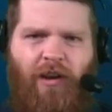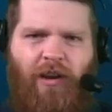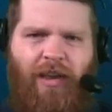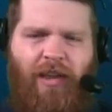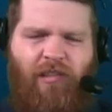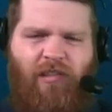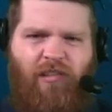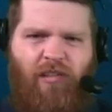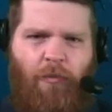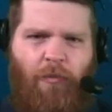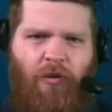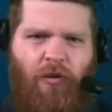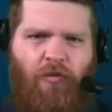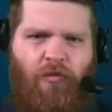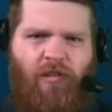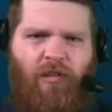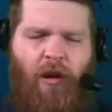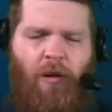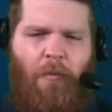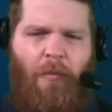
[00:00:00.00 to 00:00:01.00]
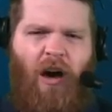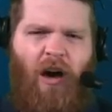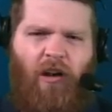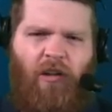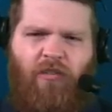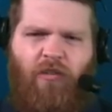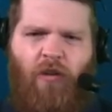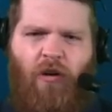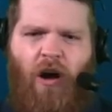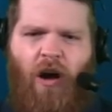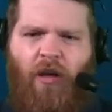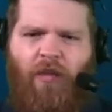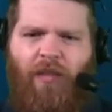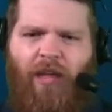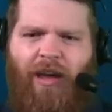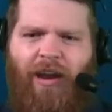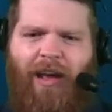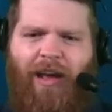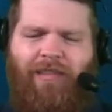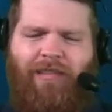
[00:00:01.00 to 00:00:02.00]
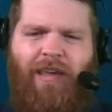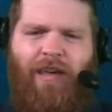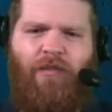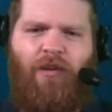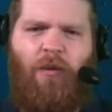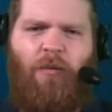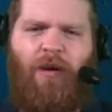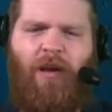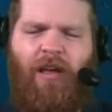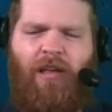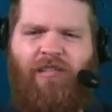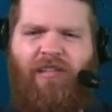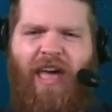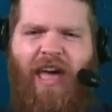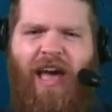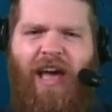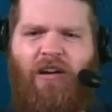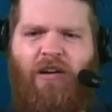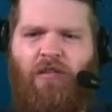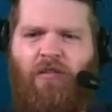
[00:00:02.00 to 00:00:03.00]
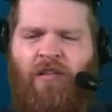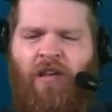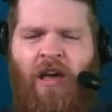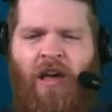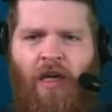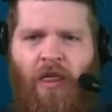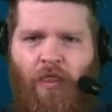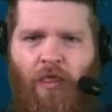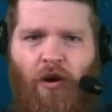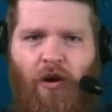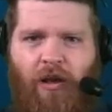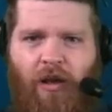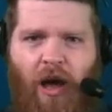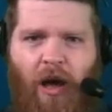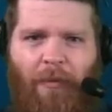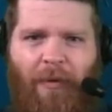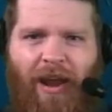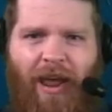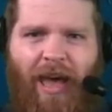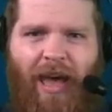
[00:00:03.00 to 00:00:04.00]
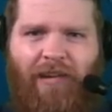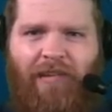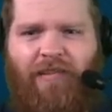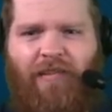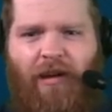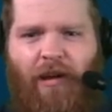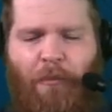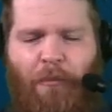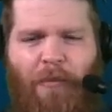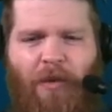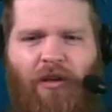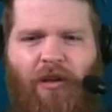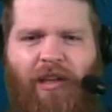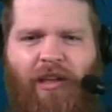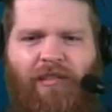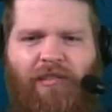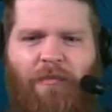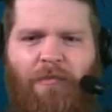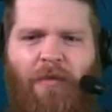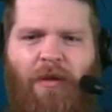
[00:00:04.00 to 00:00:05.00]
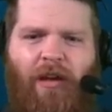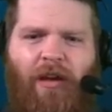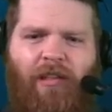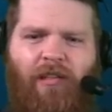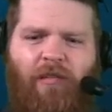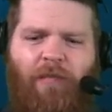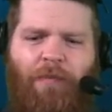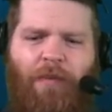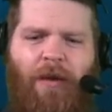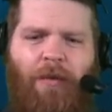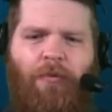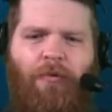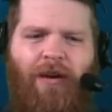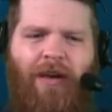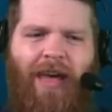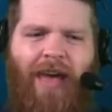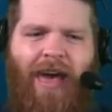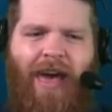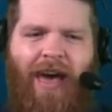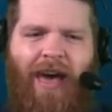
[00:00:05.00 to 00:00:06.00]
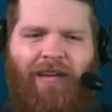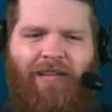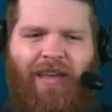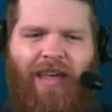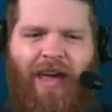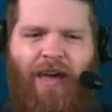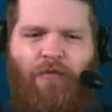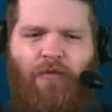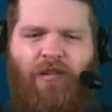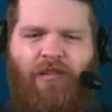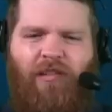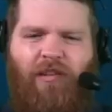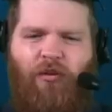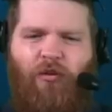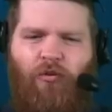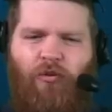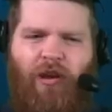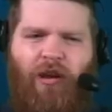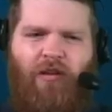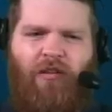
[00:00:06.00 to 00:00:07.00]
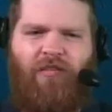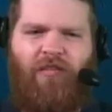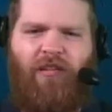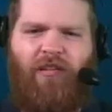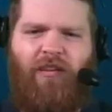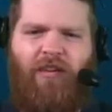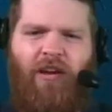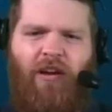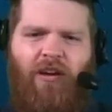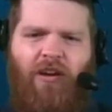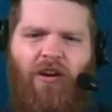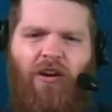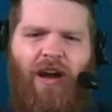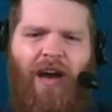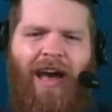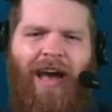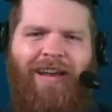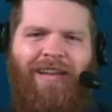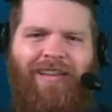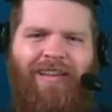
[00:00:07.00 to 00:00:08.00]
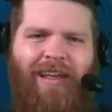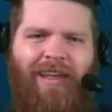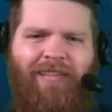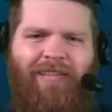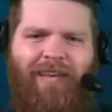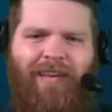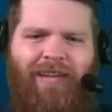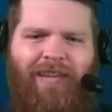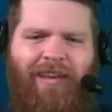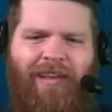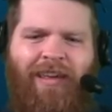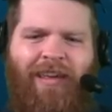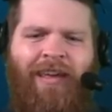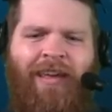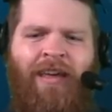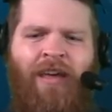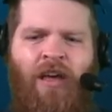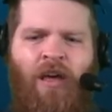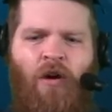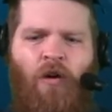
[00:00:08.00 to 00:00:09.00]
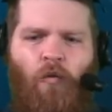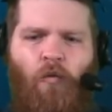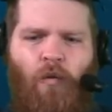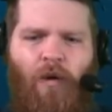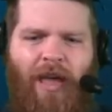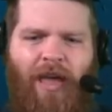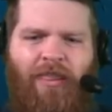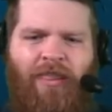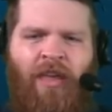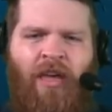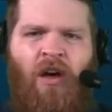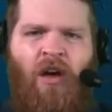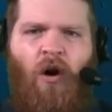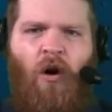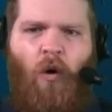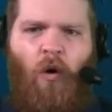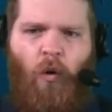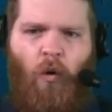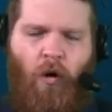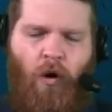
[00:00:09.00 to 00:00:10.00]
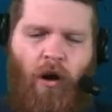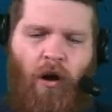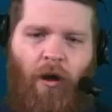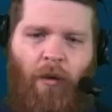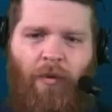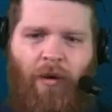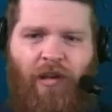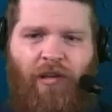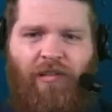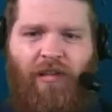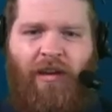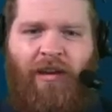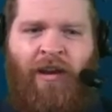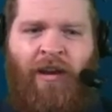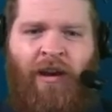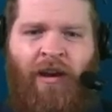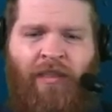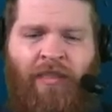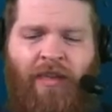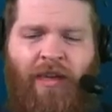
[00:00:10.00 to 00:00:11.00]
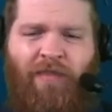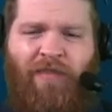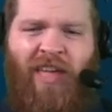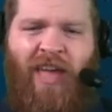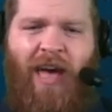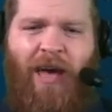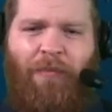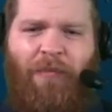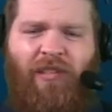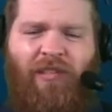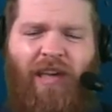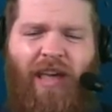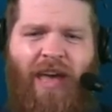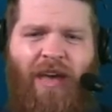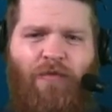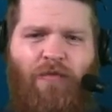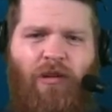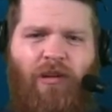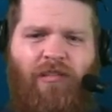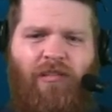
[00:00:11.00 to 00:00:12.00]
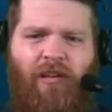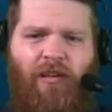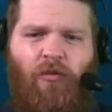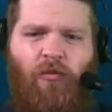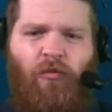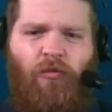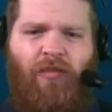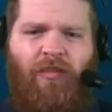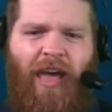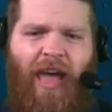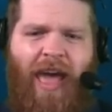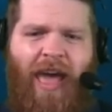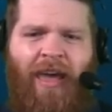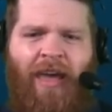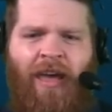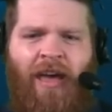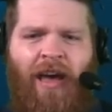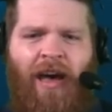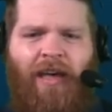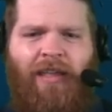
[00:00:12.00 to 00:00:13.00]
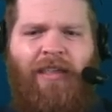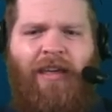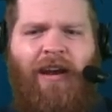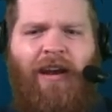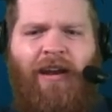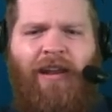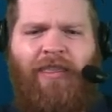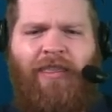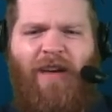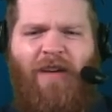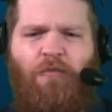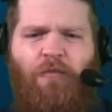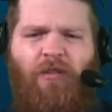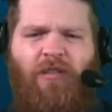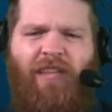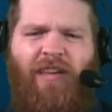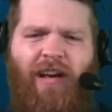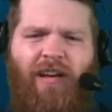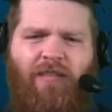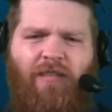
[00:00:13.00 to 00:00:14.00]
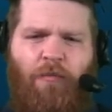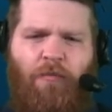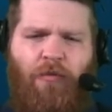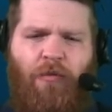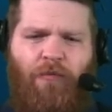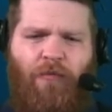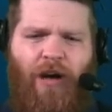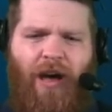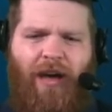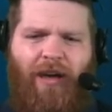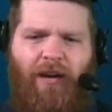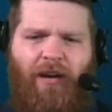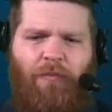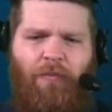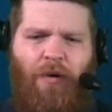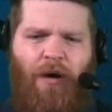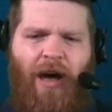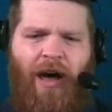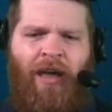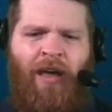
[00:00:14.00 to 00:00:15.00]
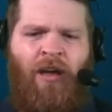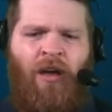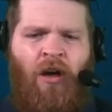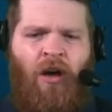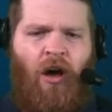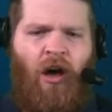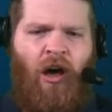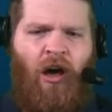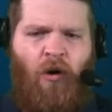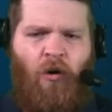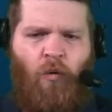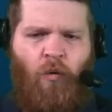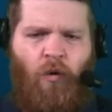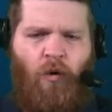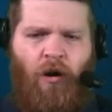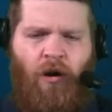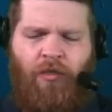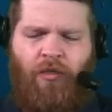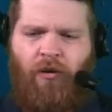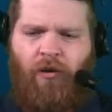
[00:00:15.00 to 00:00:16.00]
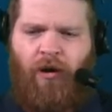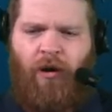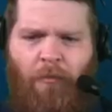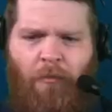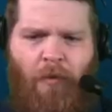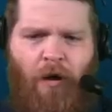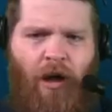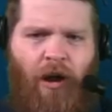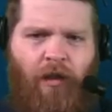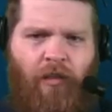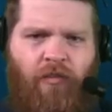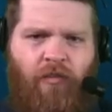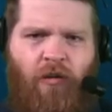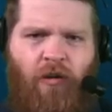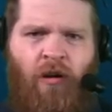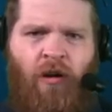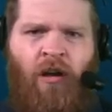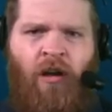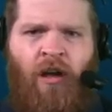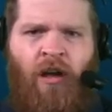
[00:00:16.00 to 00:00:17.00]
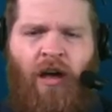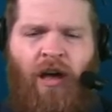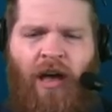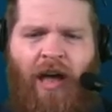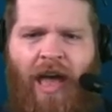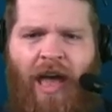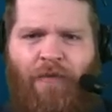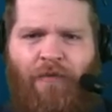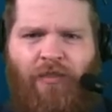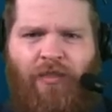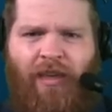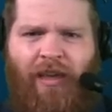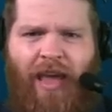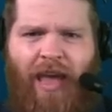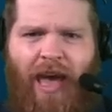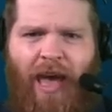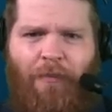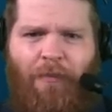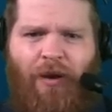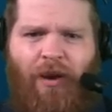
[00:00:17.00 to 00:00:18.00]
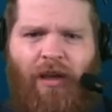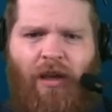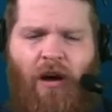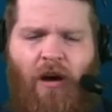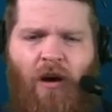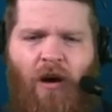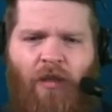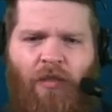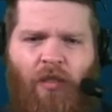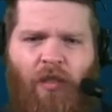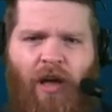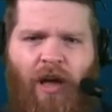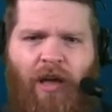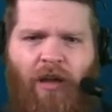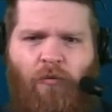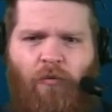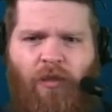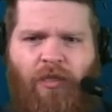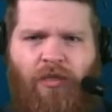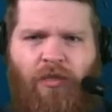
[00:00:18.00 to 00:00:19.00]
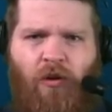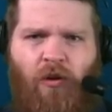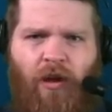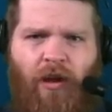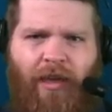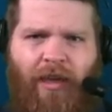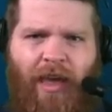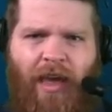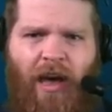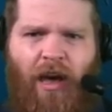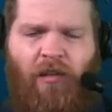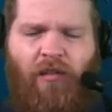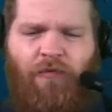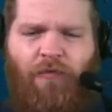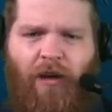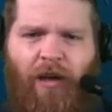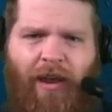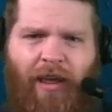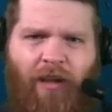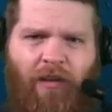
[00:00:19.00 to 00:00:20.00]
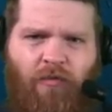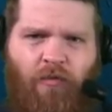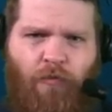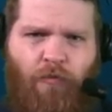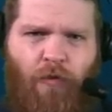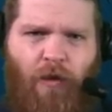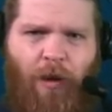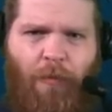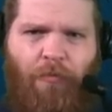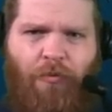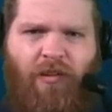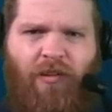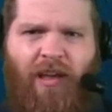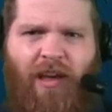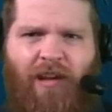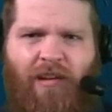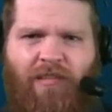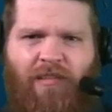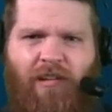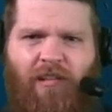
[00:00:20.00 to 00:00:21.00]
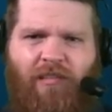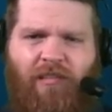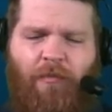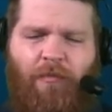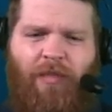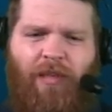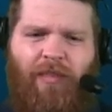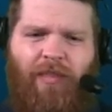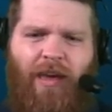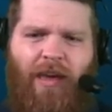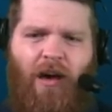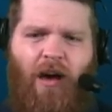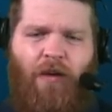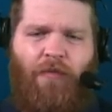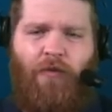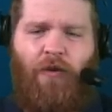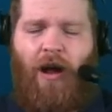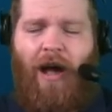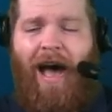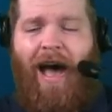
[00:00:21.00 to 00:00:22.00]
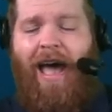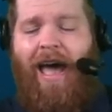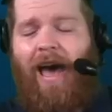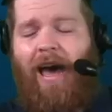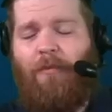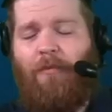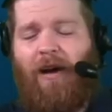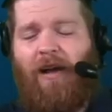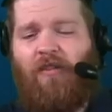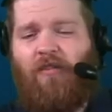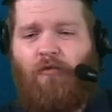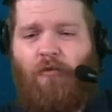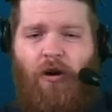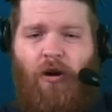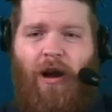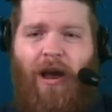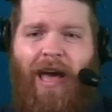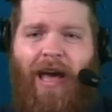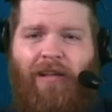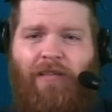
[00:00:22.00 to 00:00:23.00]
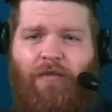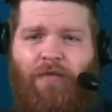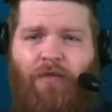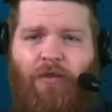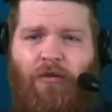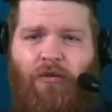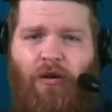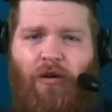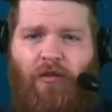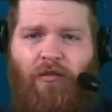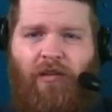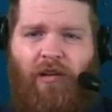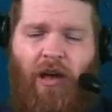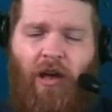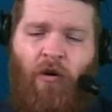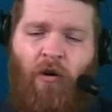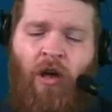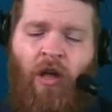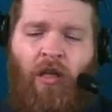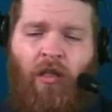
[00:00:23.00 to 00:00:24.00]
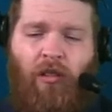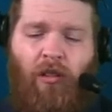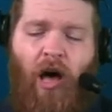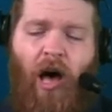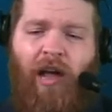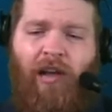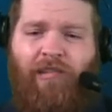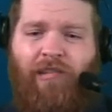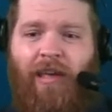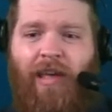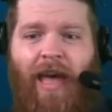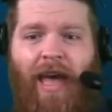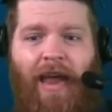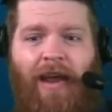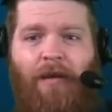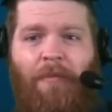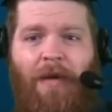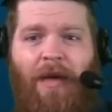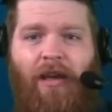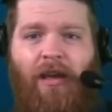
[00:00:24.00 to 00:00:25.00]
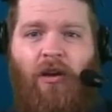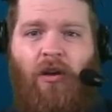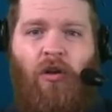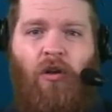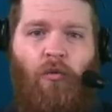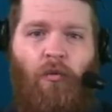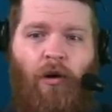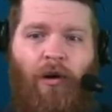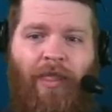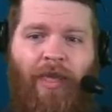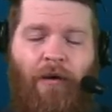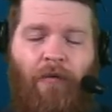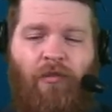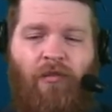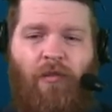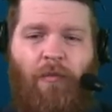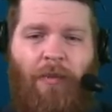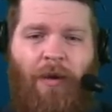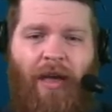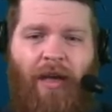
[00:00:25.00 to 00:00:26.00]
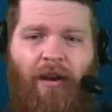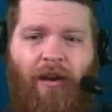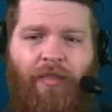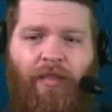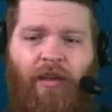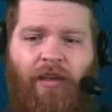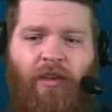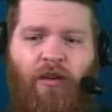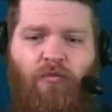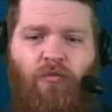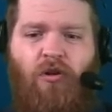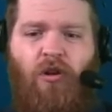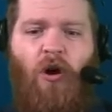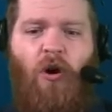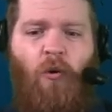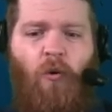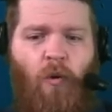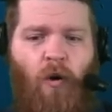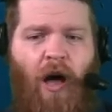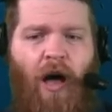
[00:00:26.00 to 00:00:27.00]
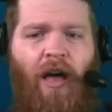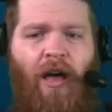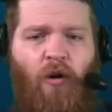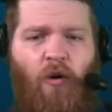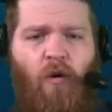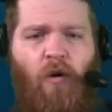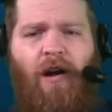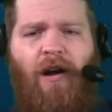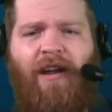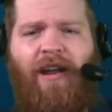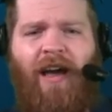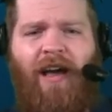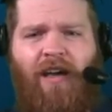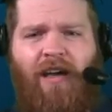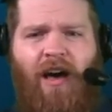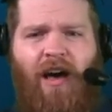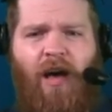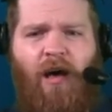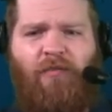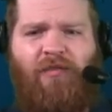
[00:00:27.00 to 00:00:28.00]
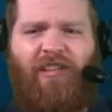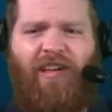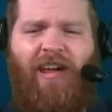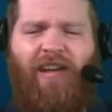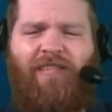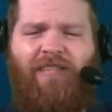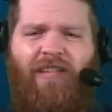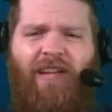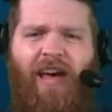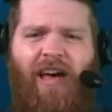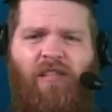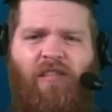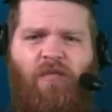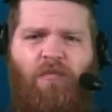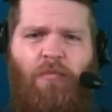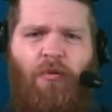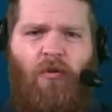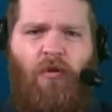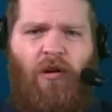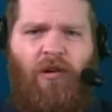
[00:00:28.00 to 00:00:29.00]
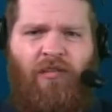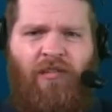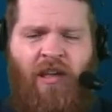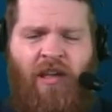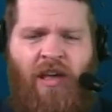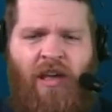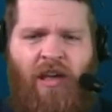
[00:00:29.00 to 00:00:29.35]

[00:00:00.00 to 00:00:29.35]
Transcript: You need someone who's going to monitor online activity, because hackers, they're coming at you. Millions and millions of people get hacked every single year. Secure your identity with Aura, because identity theft happens every single day. Identity theft protection provided by Aura. They're monitor everything happening online with your accounts. Financial fraud protection is something they offer. I had my Twitter hacked a few years ago, lost it, had to make a new one. That was a pain in the you know what. Aura.com/chatsports.